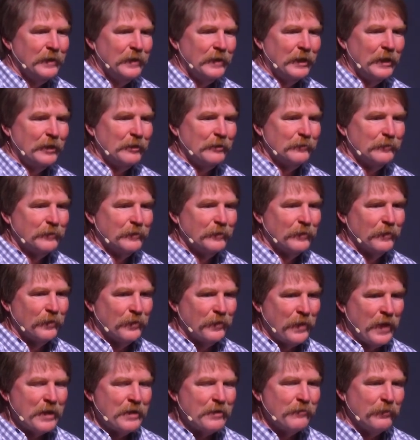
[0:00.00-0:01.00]
Um,
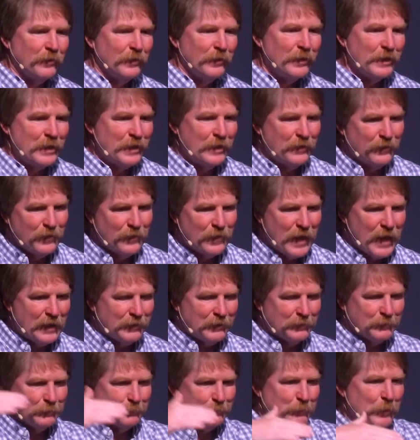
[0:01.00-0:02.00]
thankfully,
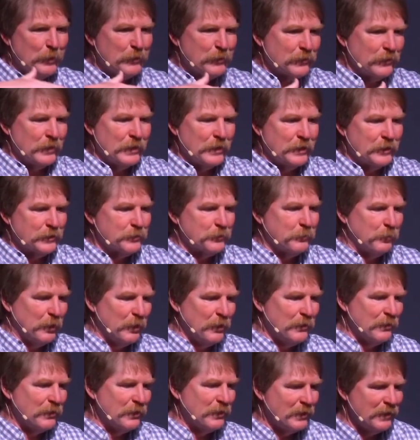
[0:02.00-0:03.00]
that mostly
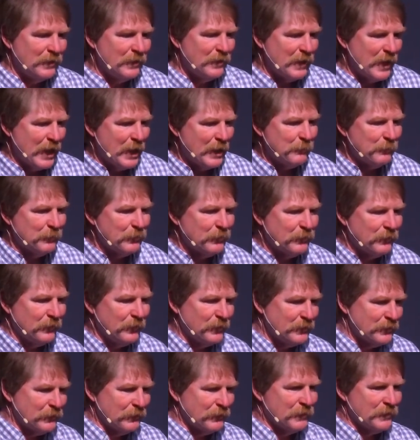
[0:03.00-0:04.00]
exploded in the
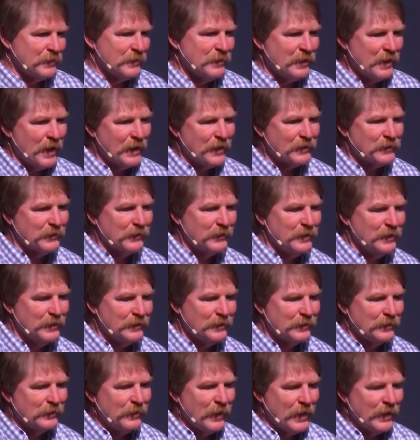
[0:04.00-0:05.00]
atmosphere, so it didn't actually
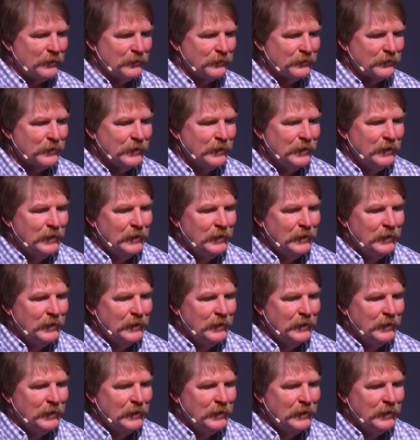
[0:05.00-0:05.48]
hit the ground.